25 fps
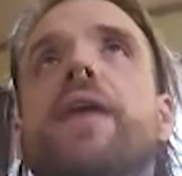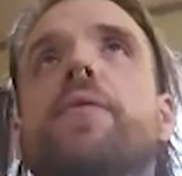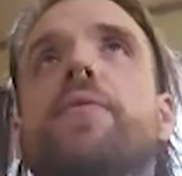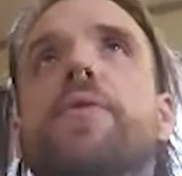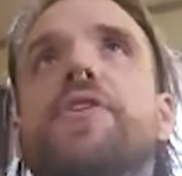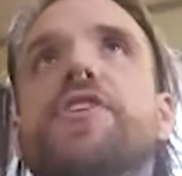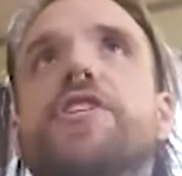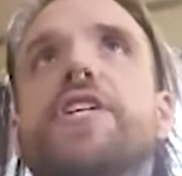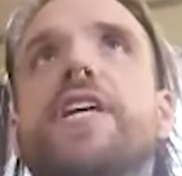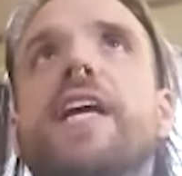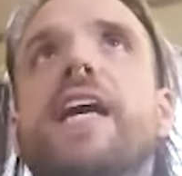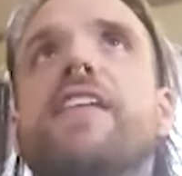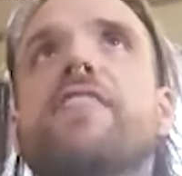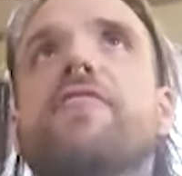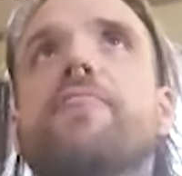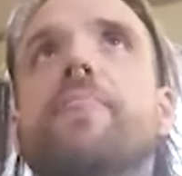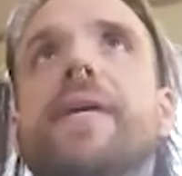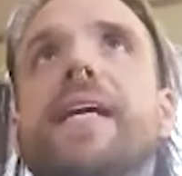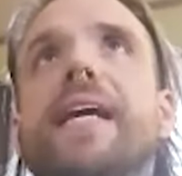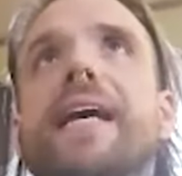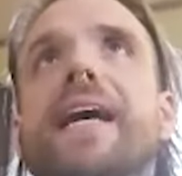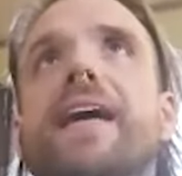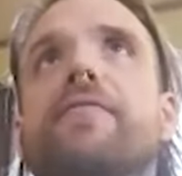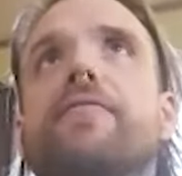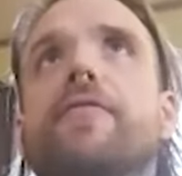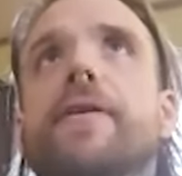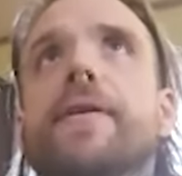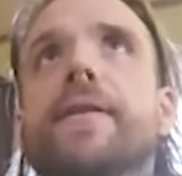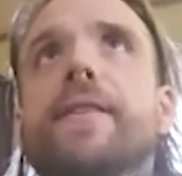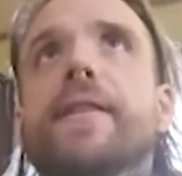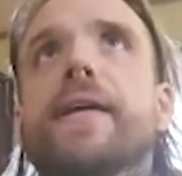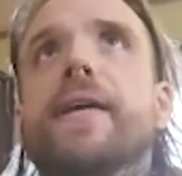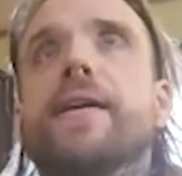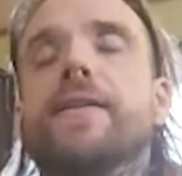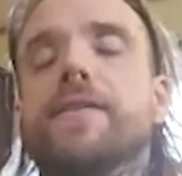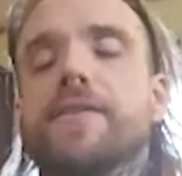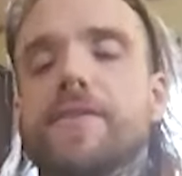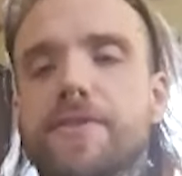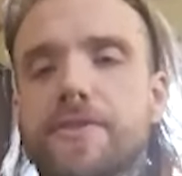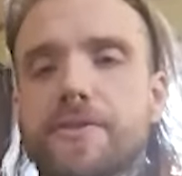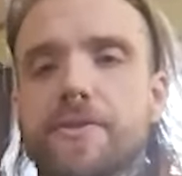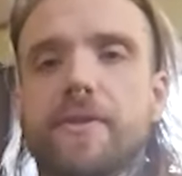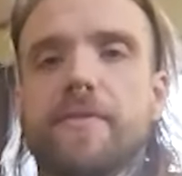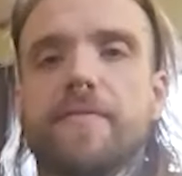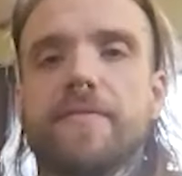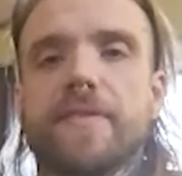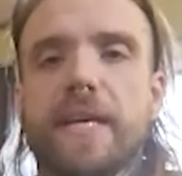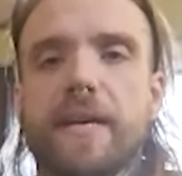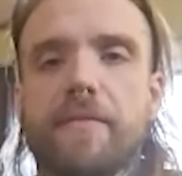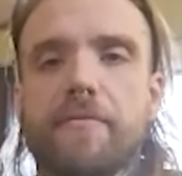which gave me everything
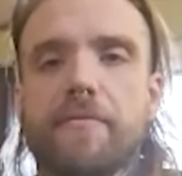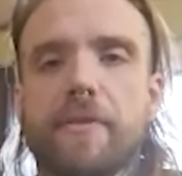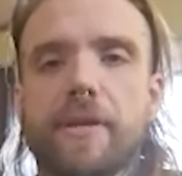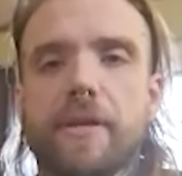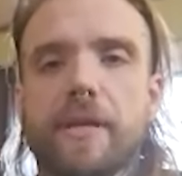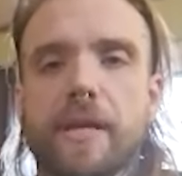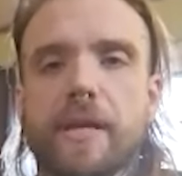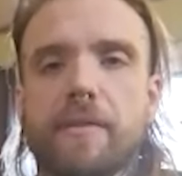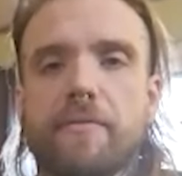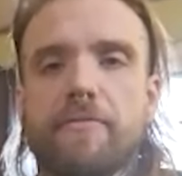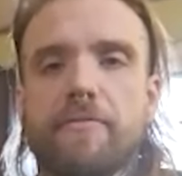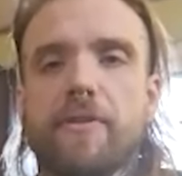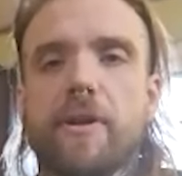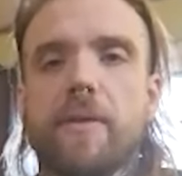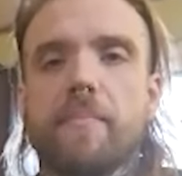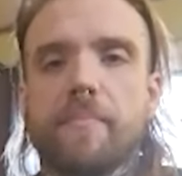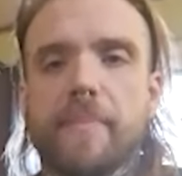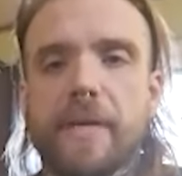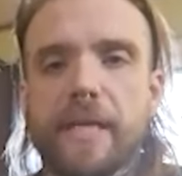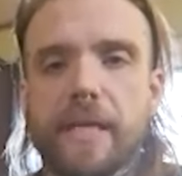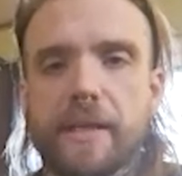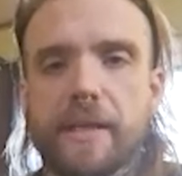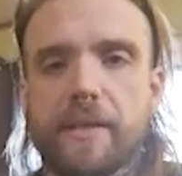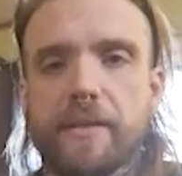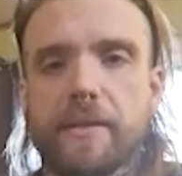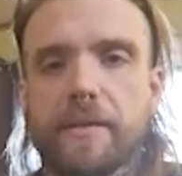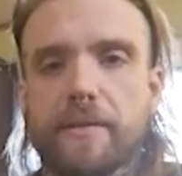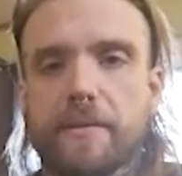deserves everything from me.